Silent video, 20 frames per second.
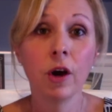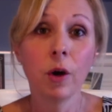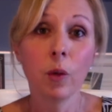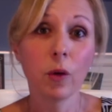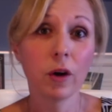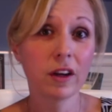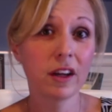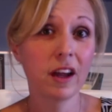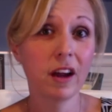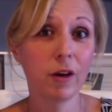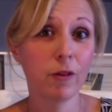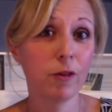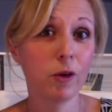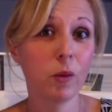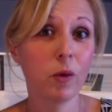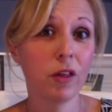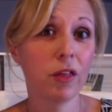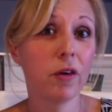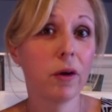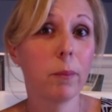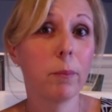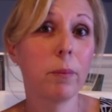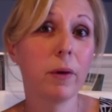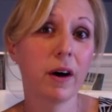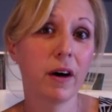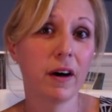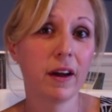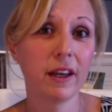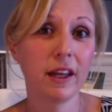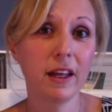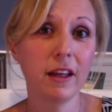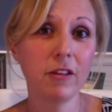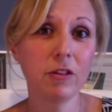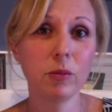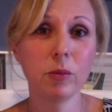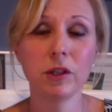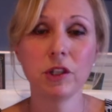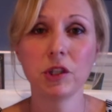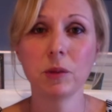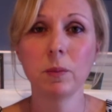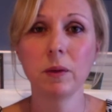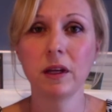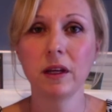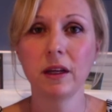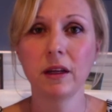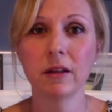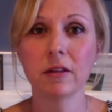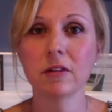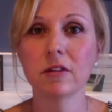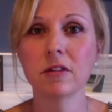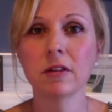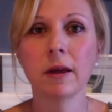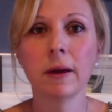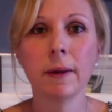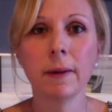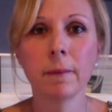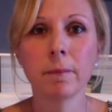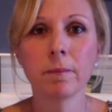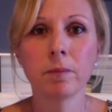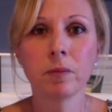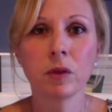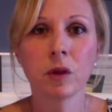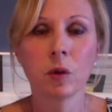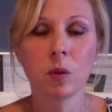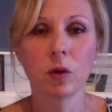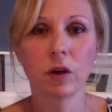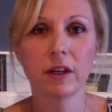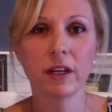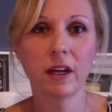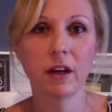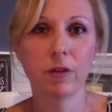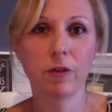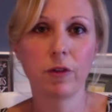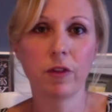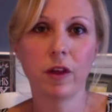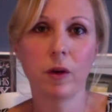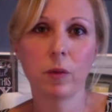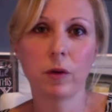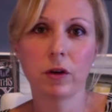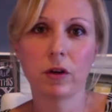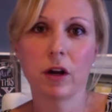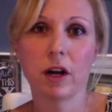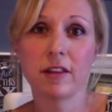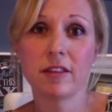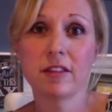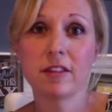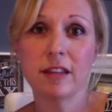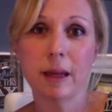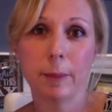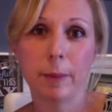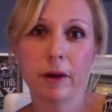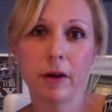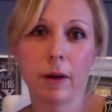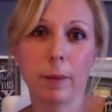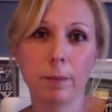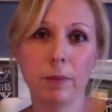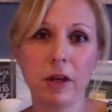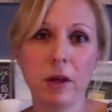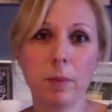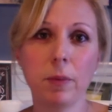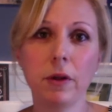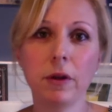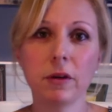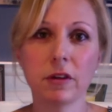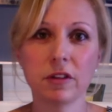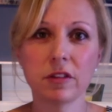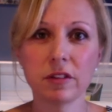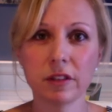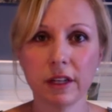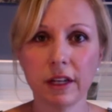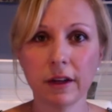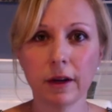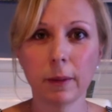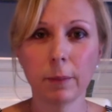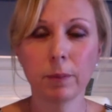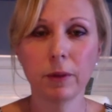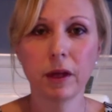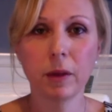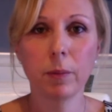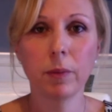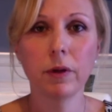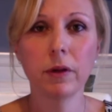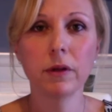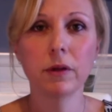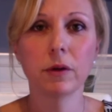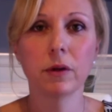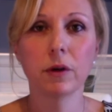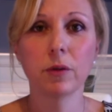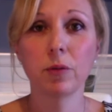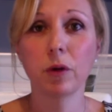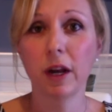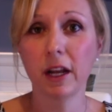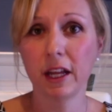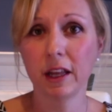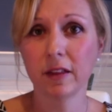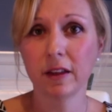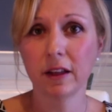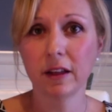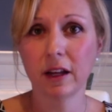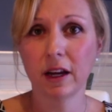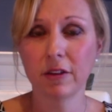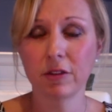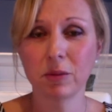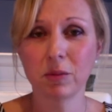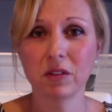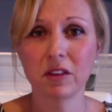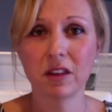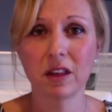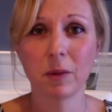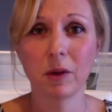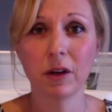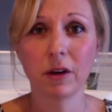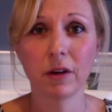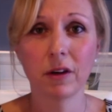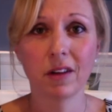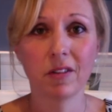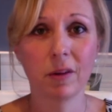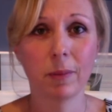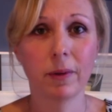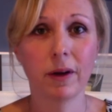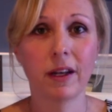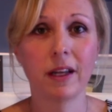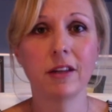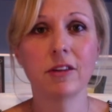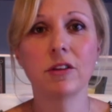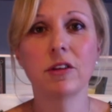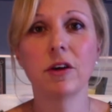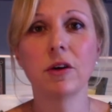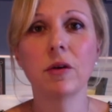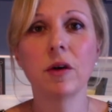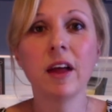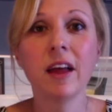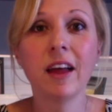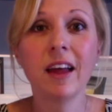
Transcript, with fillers: We're careful with our bodies, which means we're careful that we're not stepping on people or sitting on people or running in the classroom so that we hurt everybody. So